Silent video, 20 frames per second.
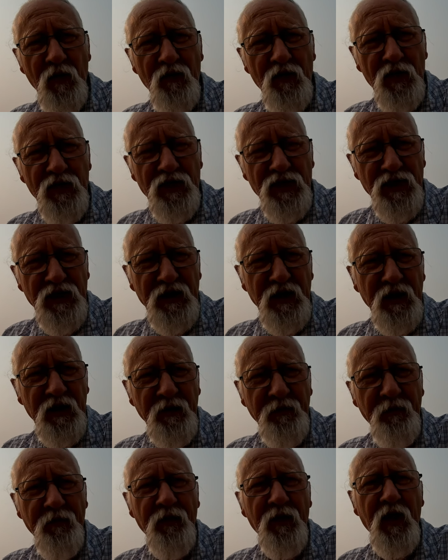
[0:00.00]

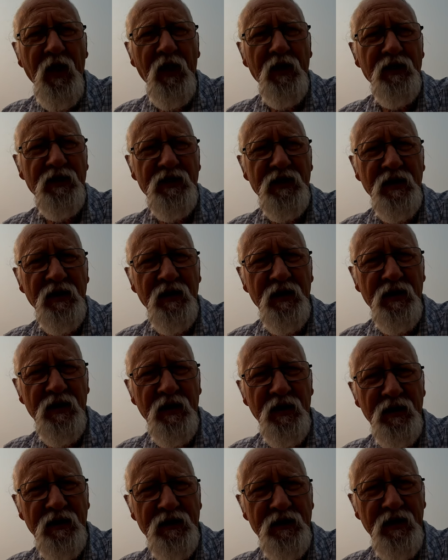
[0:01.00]
Regina and see the
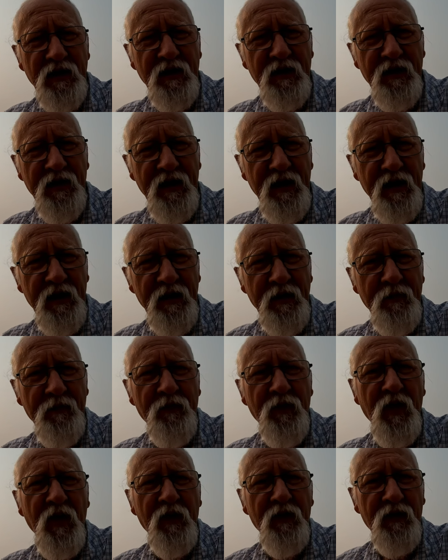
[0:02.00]
things that are there,
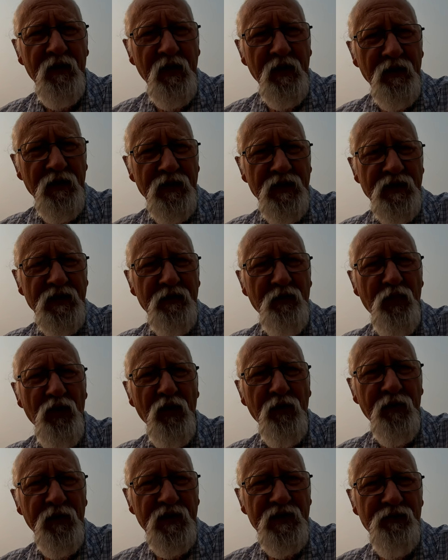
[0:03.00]
then this is a
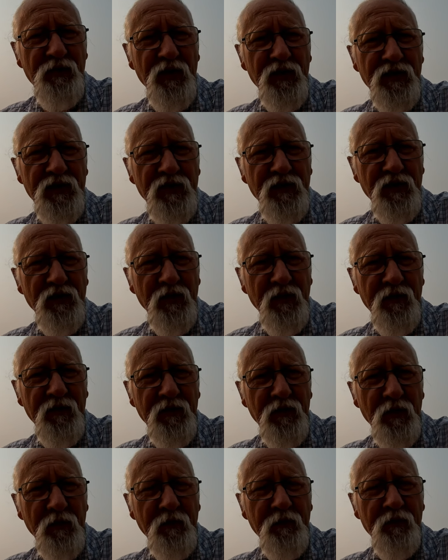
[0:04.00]
perfect spot to do it
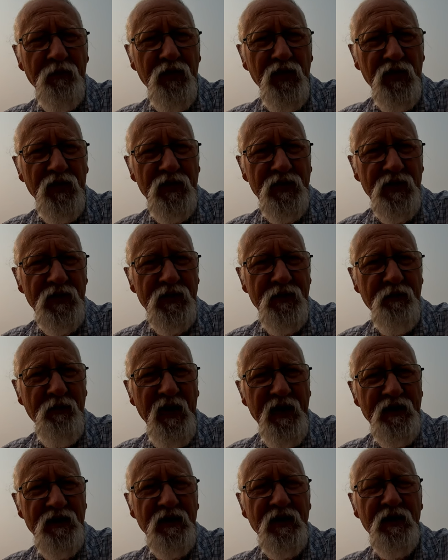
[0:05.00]
from because it's
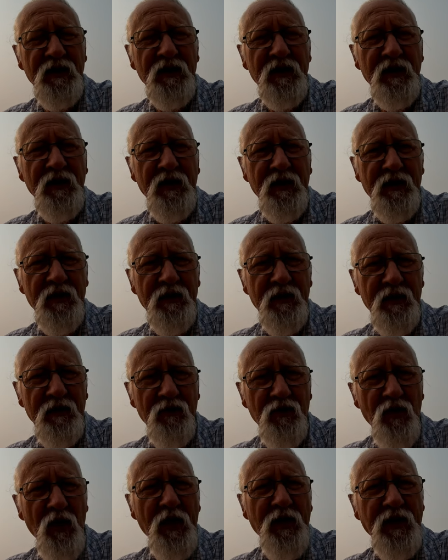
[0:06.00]
basically
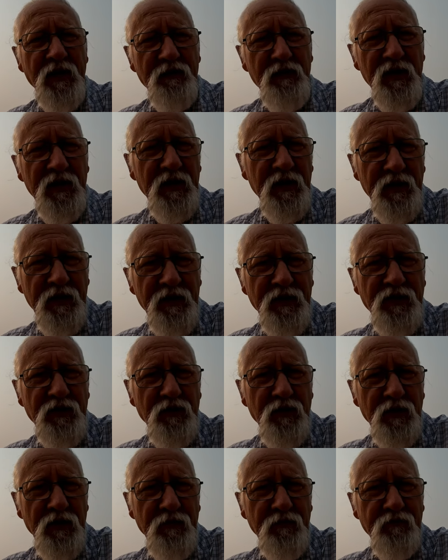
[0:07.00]
right in the middle of the
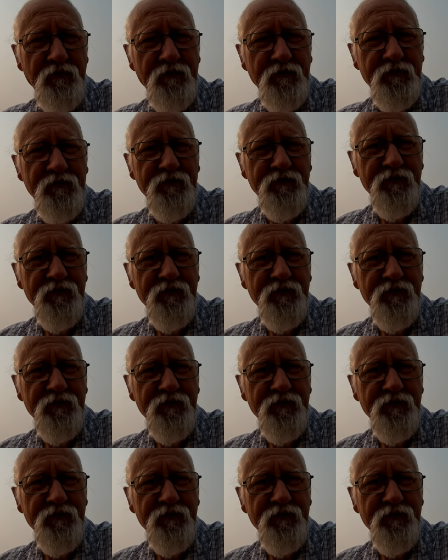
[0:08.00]
two of them.